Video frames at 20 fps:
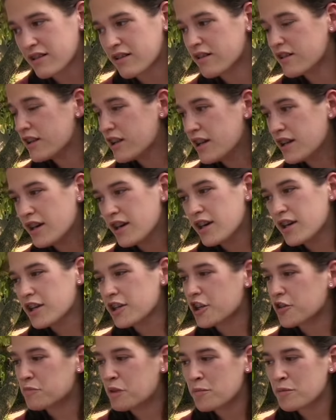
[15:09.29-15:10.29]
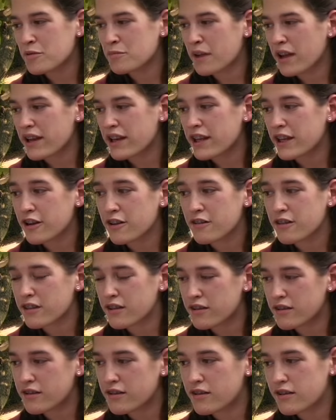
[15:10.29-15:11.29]
And, you know, people might hear
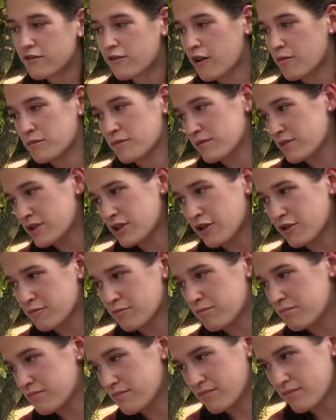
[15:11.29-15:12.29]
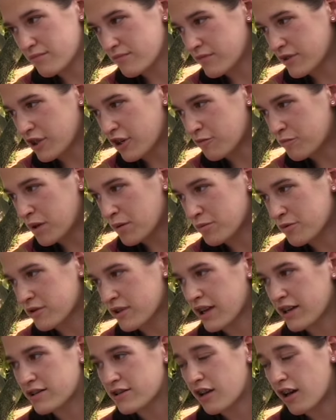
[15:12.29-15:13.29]
that from certain, you know, people
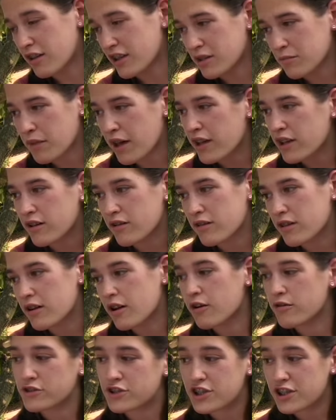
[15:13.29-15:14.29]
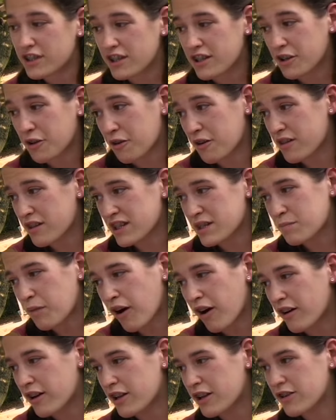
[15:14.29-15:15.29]
like talking about you that, oh, she didn't go to this
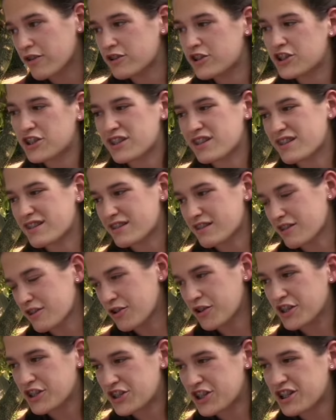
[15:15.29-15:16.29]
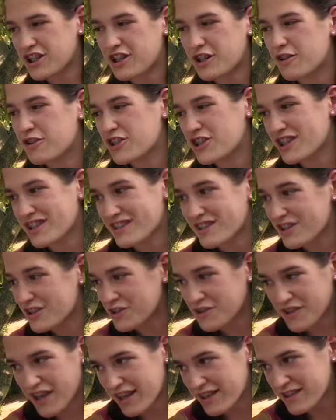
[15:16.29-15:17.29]
party, or she's Christian, you know, she doesn't
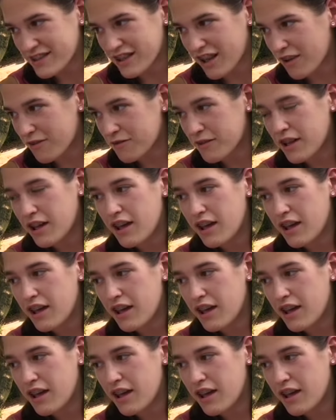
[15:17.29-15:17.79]
do that stuff.